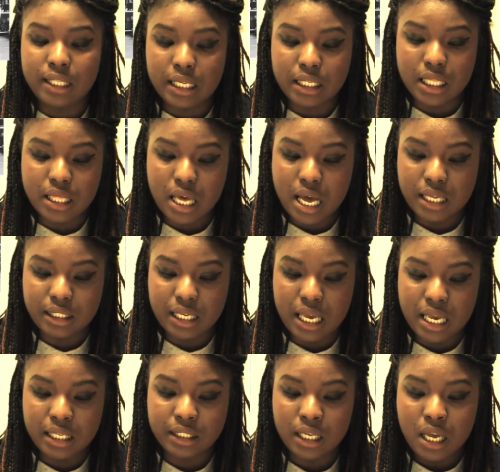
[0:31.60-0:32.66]

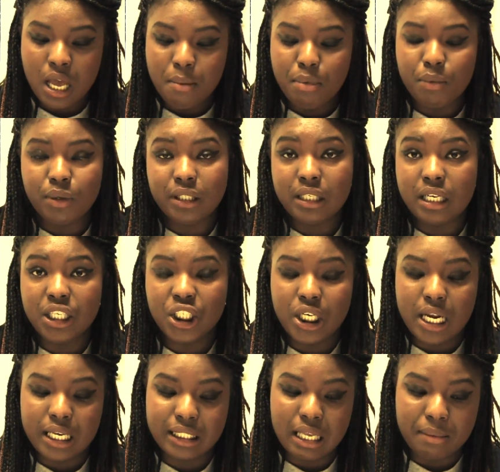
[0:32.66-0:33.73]
1930s. It wasn't
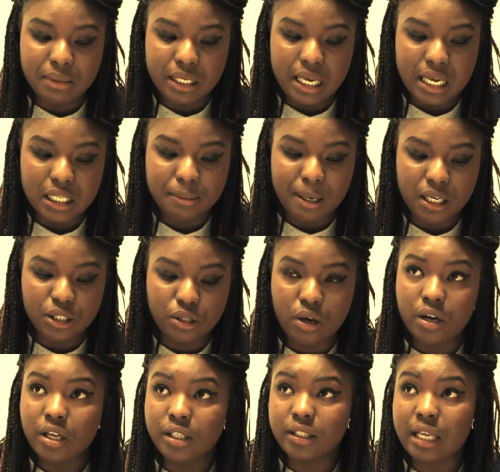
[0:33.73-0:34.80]
initially accepted by the
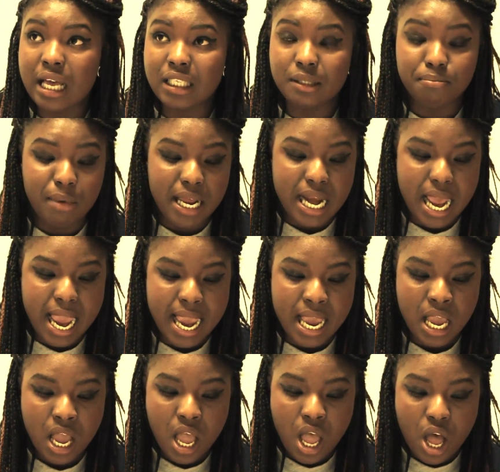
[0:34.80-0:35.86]
scholars as many
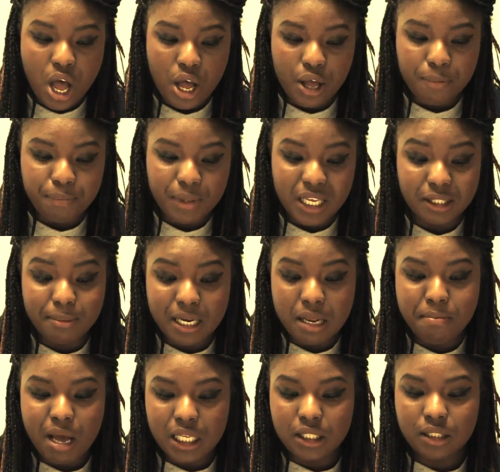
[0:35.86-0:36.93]

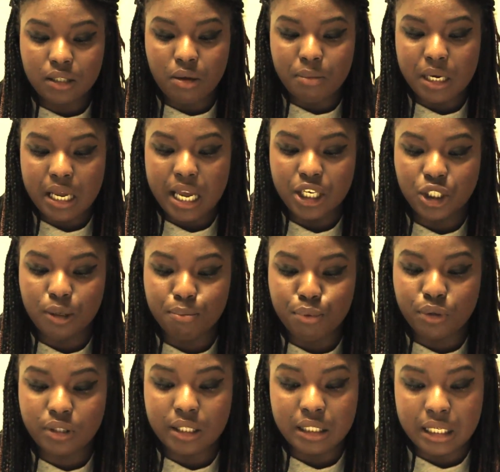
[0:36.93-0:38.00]
mass communication
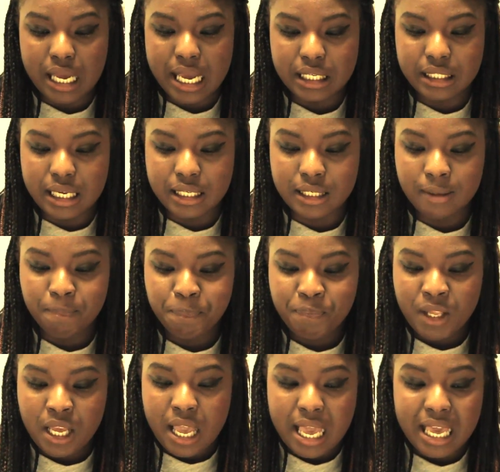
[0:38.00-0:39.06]
books indicated.
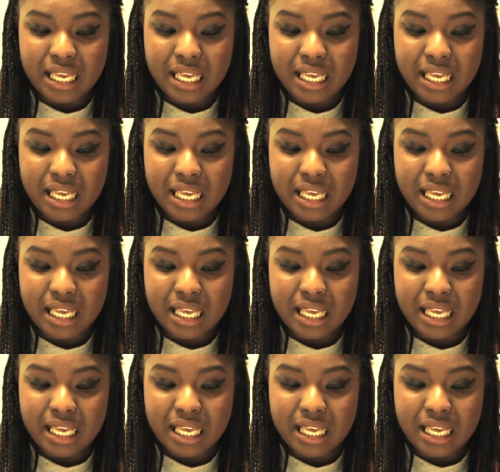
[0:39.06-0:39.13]
It